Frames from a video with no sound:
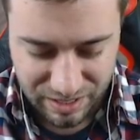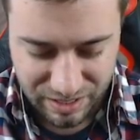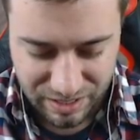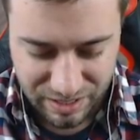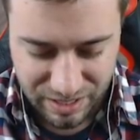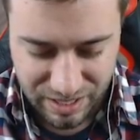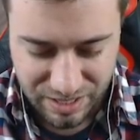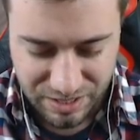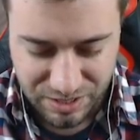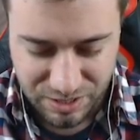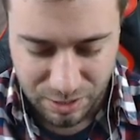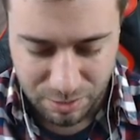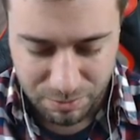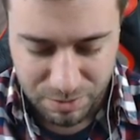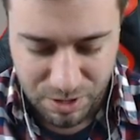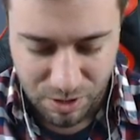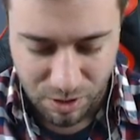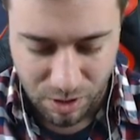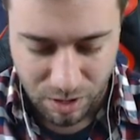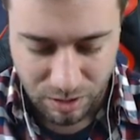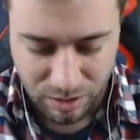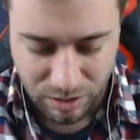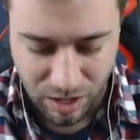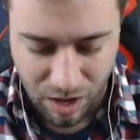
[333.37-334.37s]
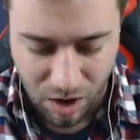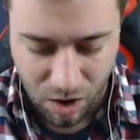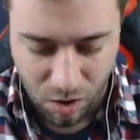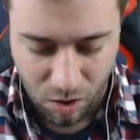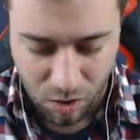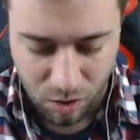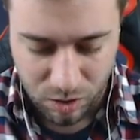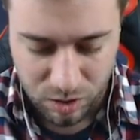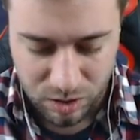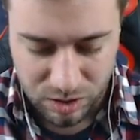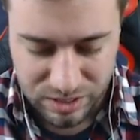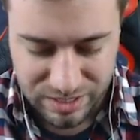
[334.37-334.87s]
it's going to be a lot
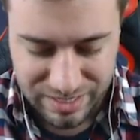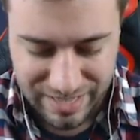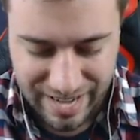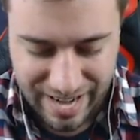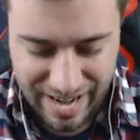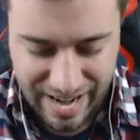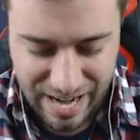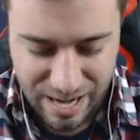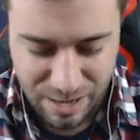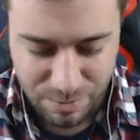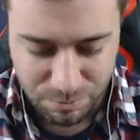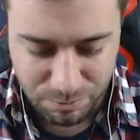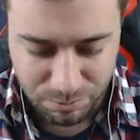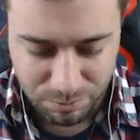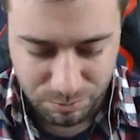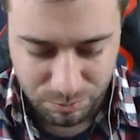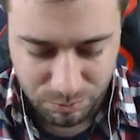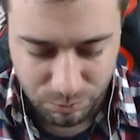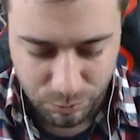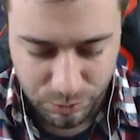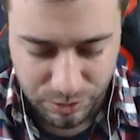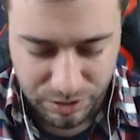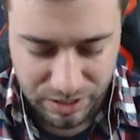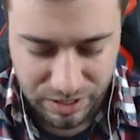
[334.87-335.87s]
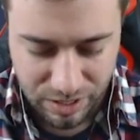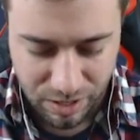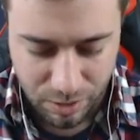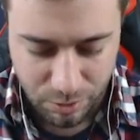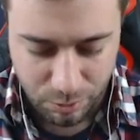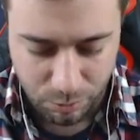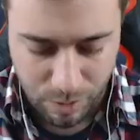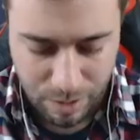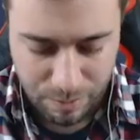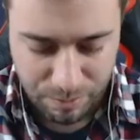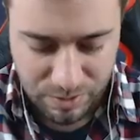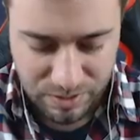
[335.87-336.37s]
harder to aim with the other
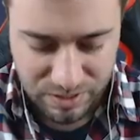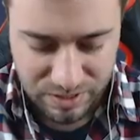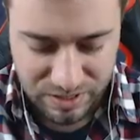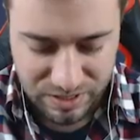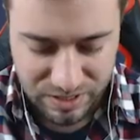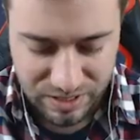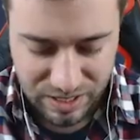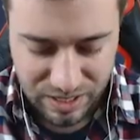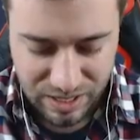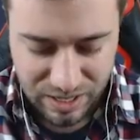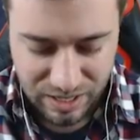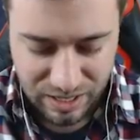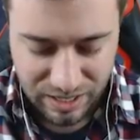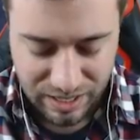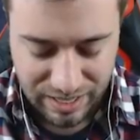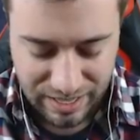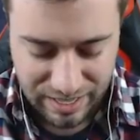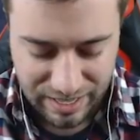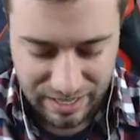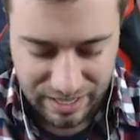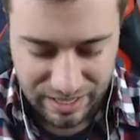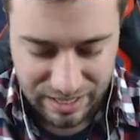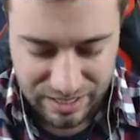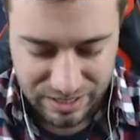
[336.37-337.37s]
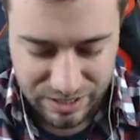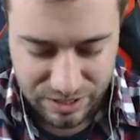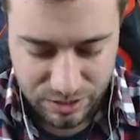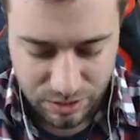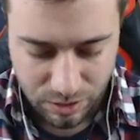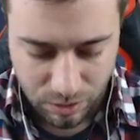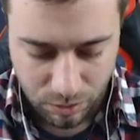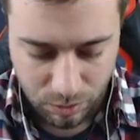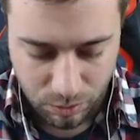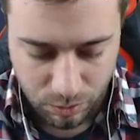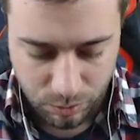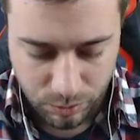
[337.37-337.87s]
weapons. Uh,
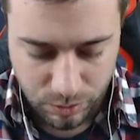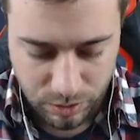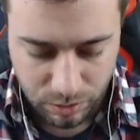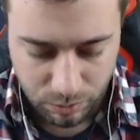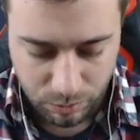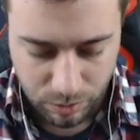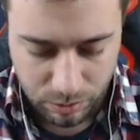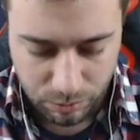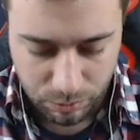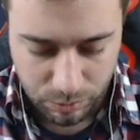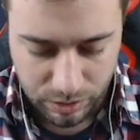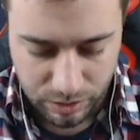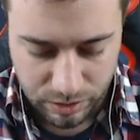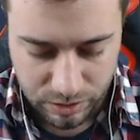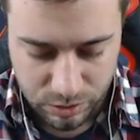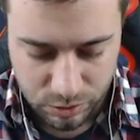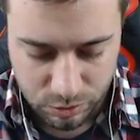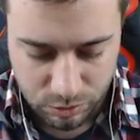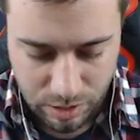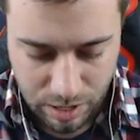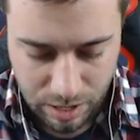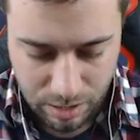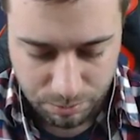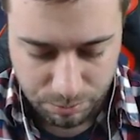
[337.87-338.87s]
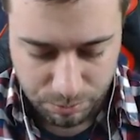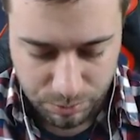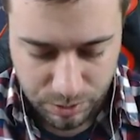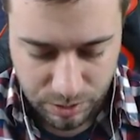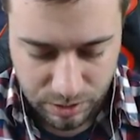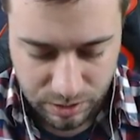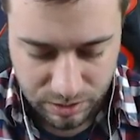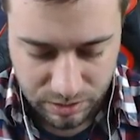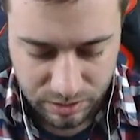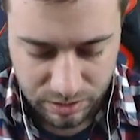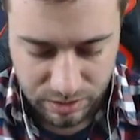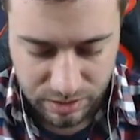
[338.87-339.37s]
so you know what? We're going to drop
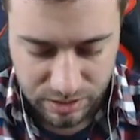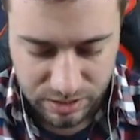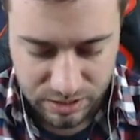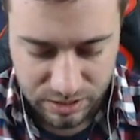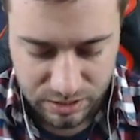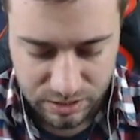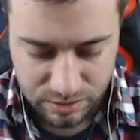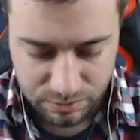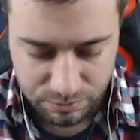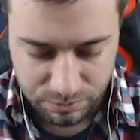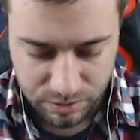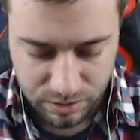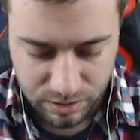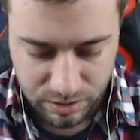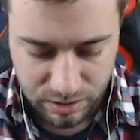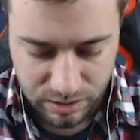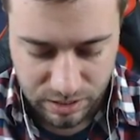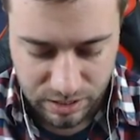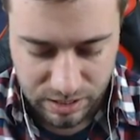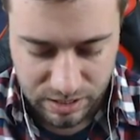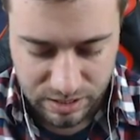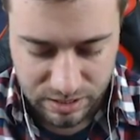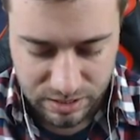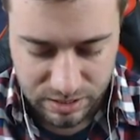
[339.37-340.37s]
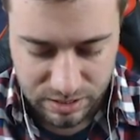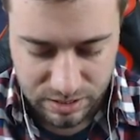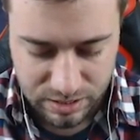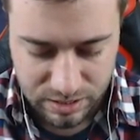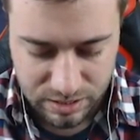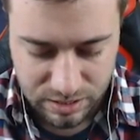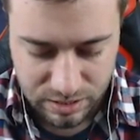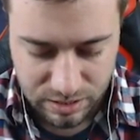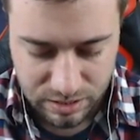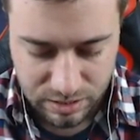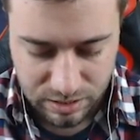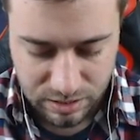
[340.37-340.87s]
this for this.
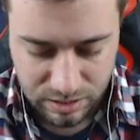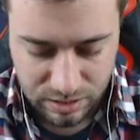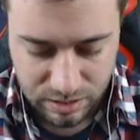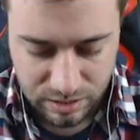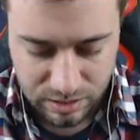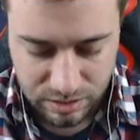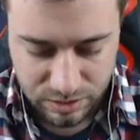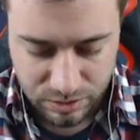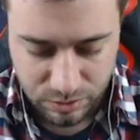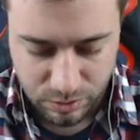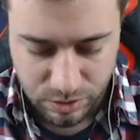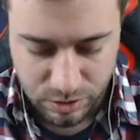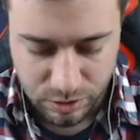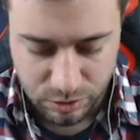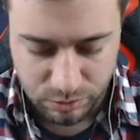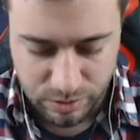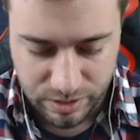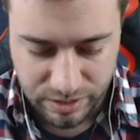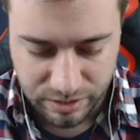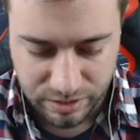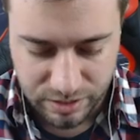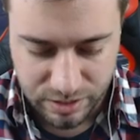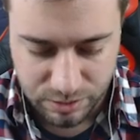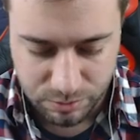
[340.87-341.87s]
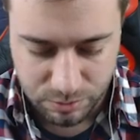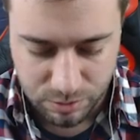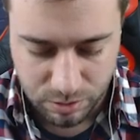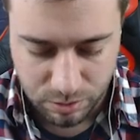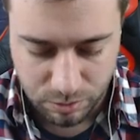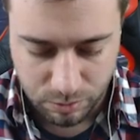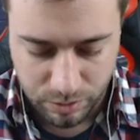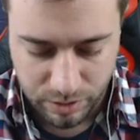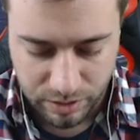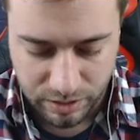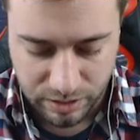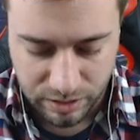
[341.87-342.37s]
Let's go ahead and drink this real
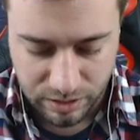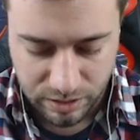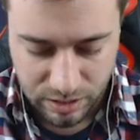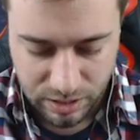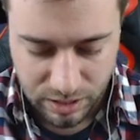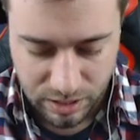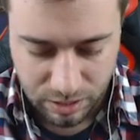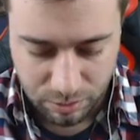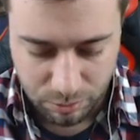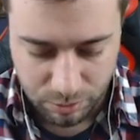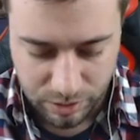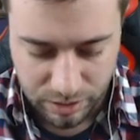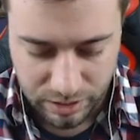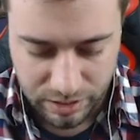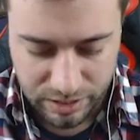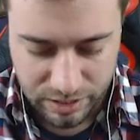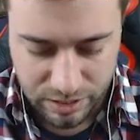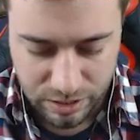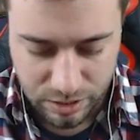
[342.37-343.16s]
quick. We're going to need to